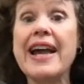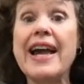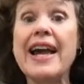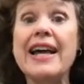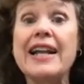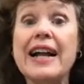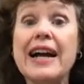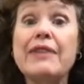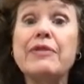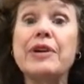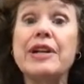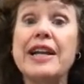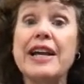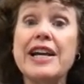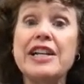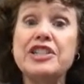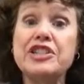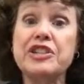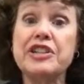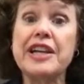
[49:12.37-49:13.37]
And I want
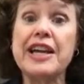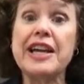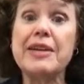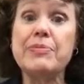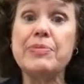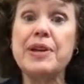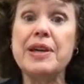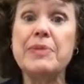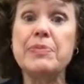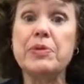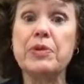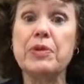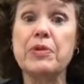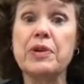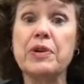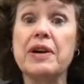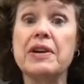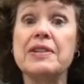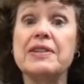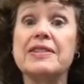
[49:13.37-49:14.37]
to educate
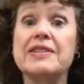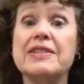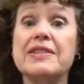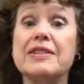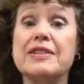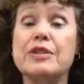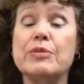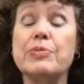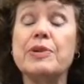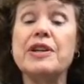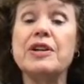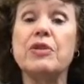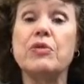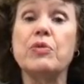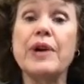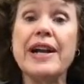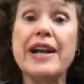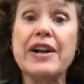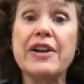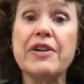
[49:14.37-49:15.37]
people to be
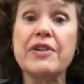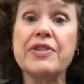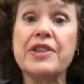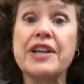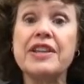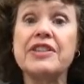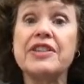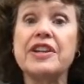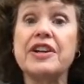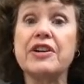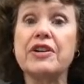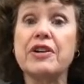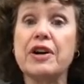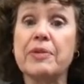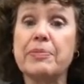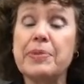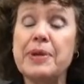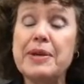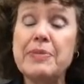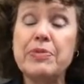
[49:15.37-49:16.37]
aware that there
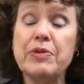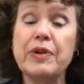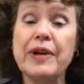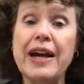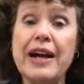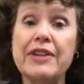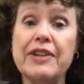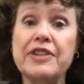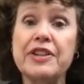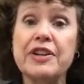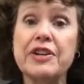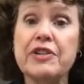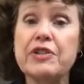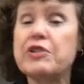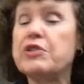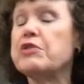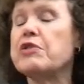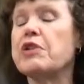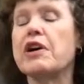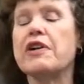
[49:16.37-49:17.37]
are people out
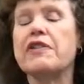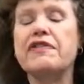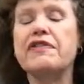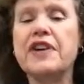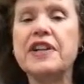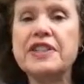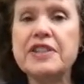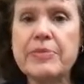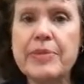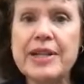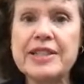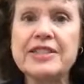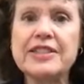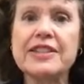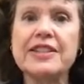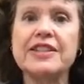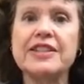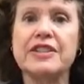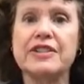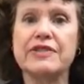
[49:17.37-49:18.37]
there who are
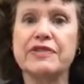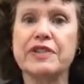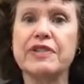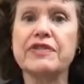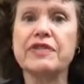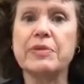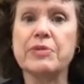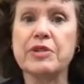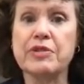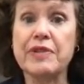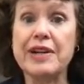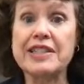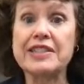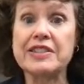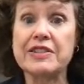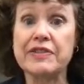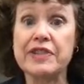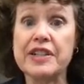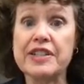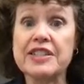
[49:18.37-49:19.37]
fundamentally different from the
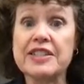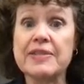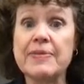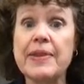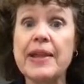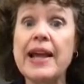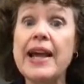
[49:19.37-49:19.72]
rest of us.